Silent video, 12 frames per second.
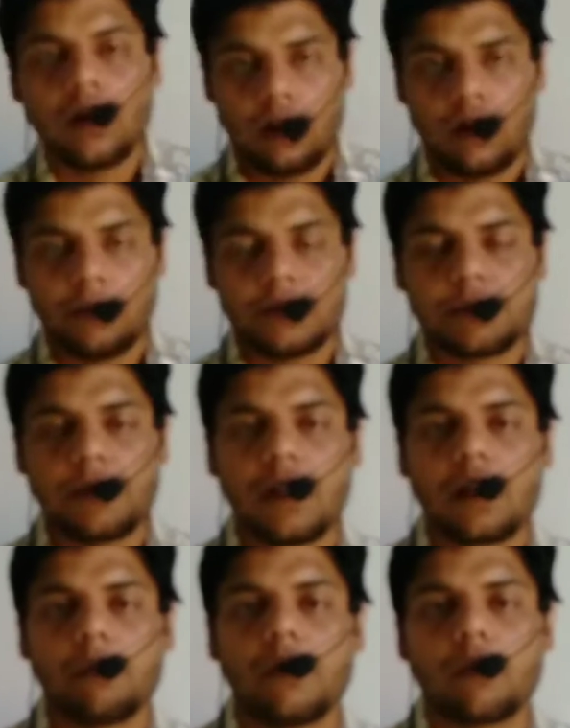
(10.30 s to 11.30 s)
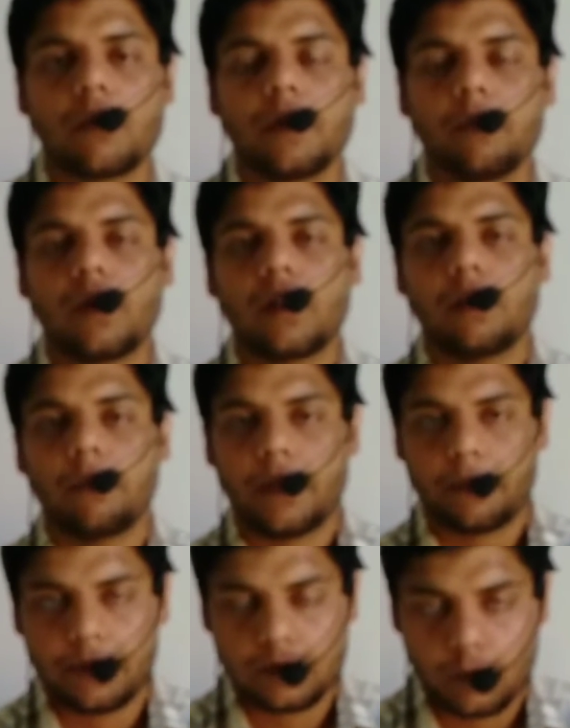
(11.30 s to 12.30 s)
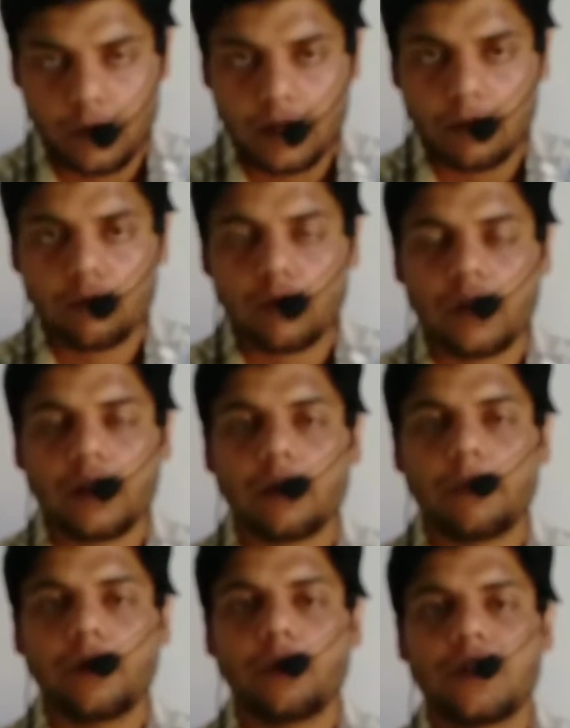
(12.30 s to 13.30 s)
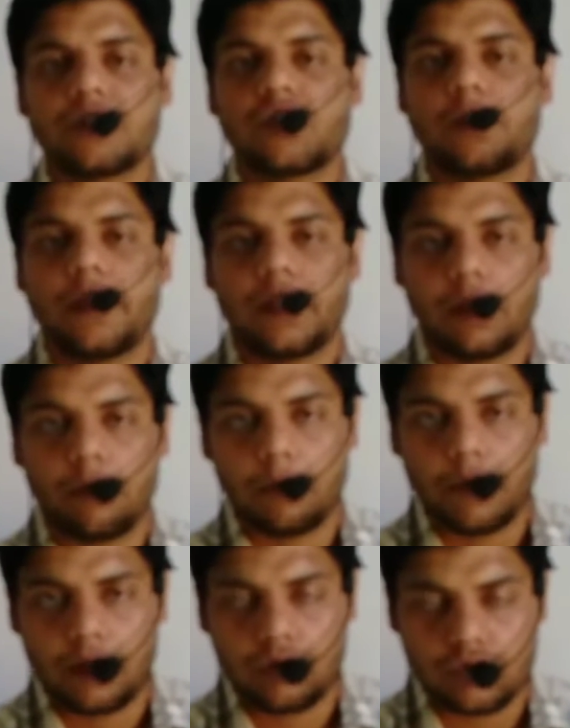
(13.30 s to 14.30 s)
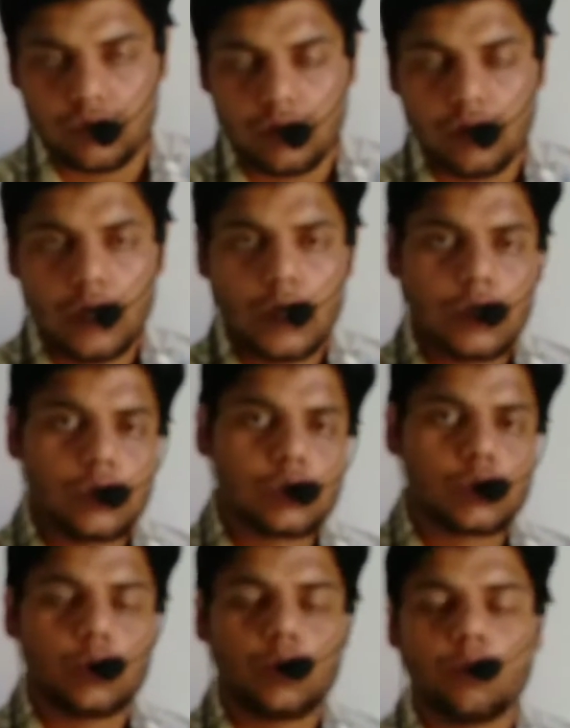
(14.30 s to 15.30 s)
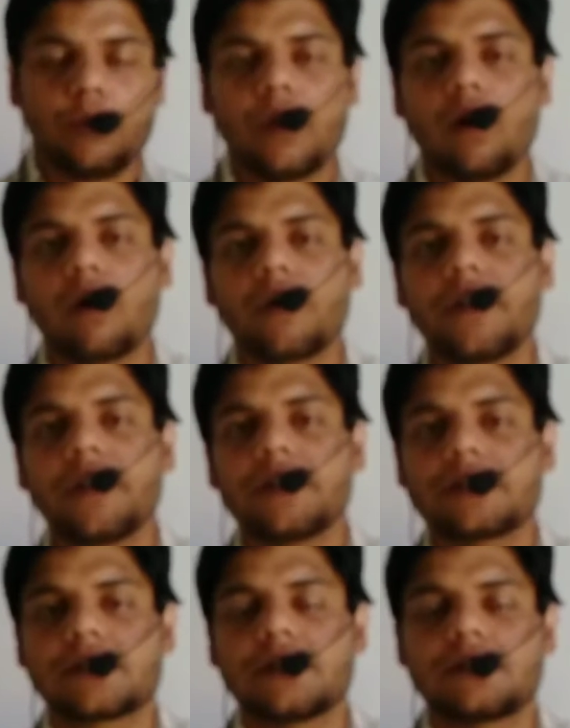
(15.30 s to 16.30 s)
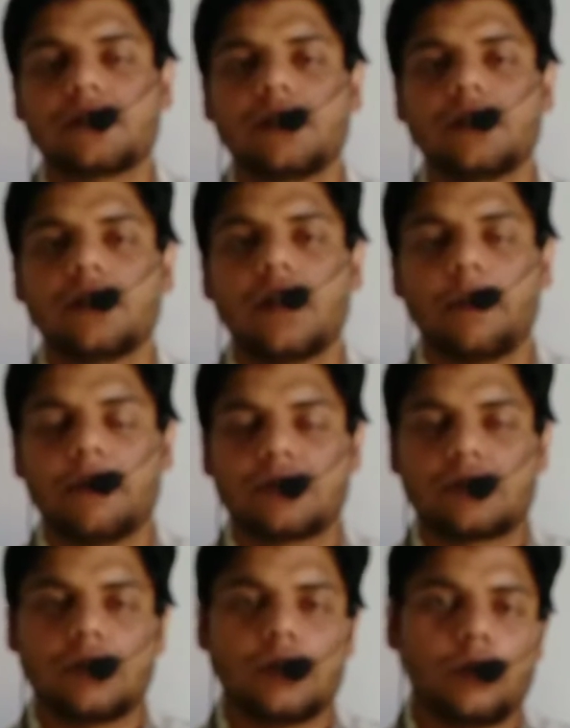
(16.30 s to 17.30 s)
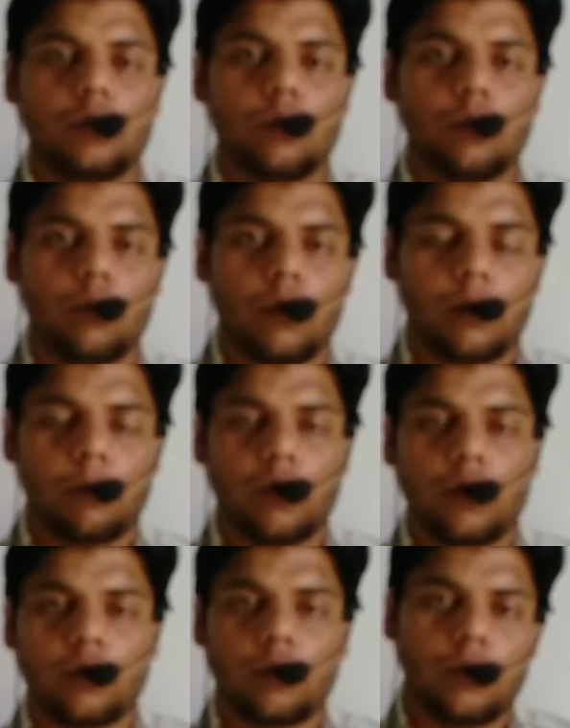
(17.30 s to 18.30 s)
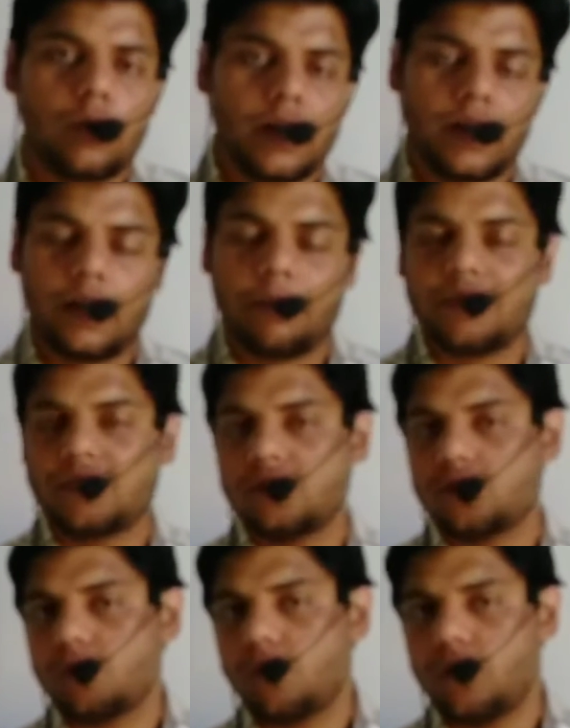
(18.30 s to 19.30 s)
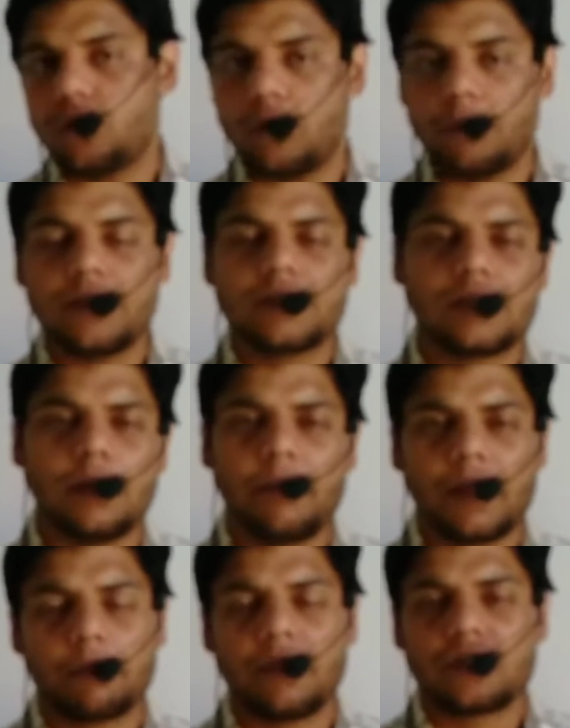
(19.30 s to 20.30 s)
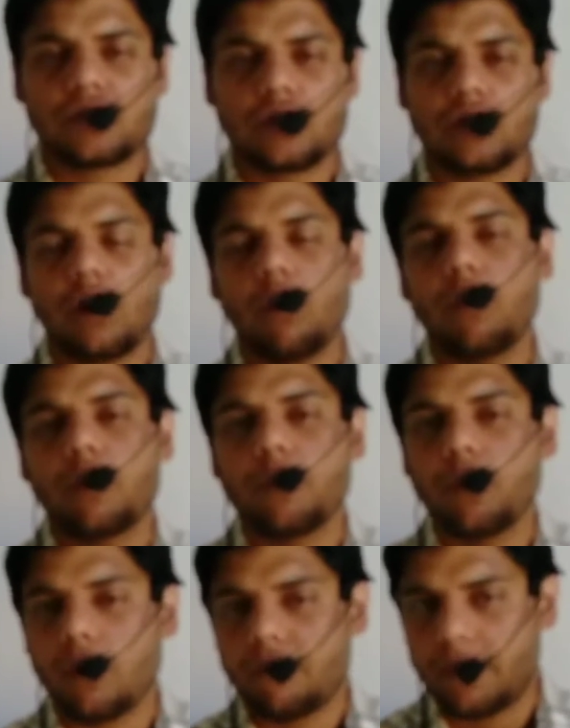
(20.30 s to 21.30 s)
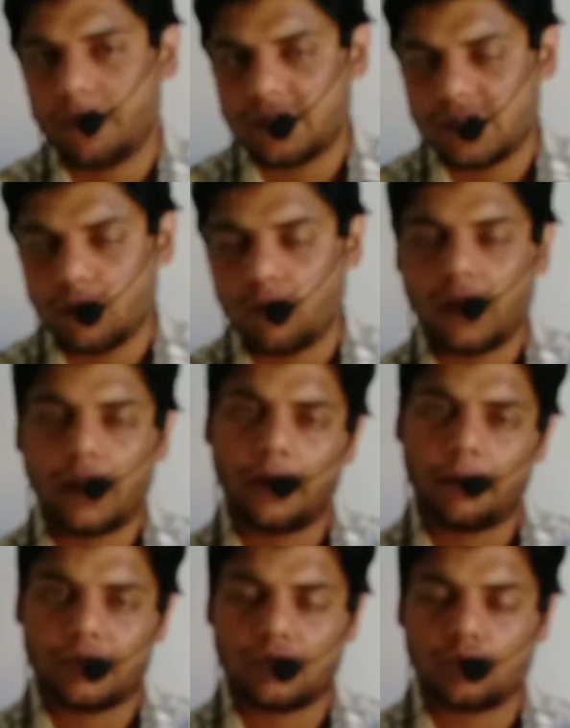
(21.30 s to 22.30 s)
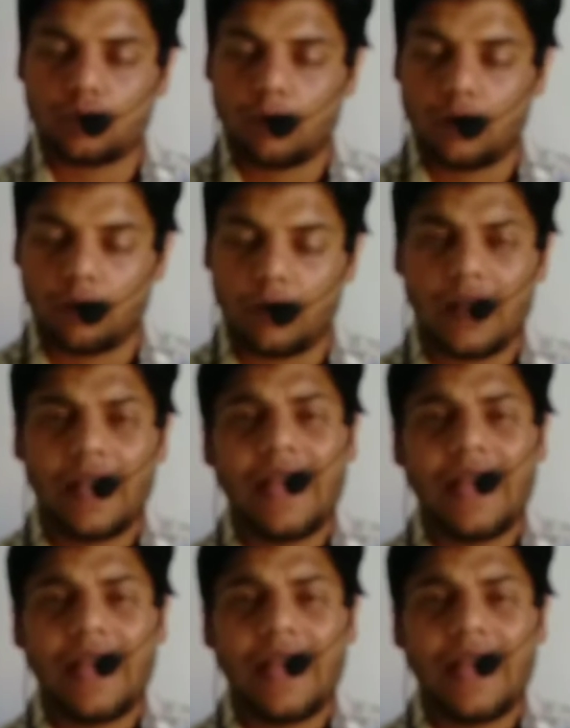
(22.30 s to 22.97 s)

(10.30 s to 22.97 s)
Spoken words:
Bismillah Rahman Rahim. Welcome back, friends. Welcome to another video lecture by Kami Biology. So we already discussed the MHC 1 molecule and MHC 2 molecule, means the big picture, the overview of MHC 1 and MHC 2 molecule,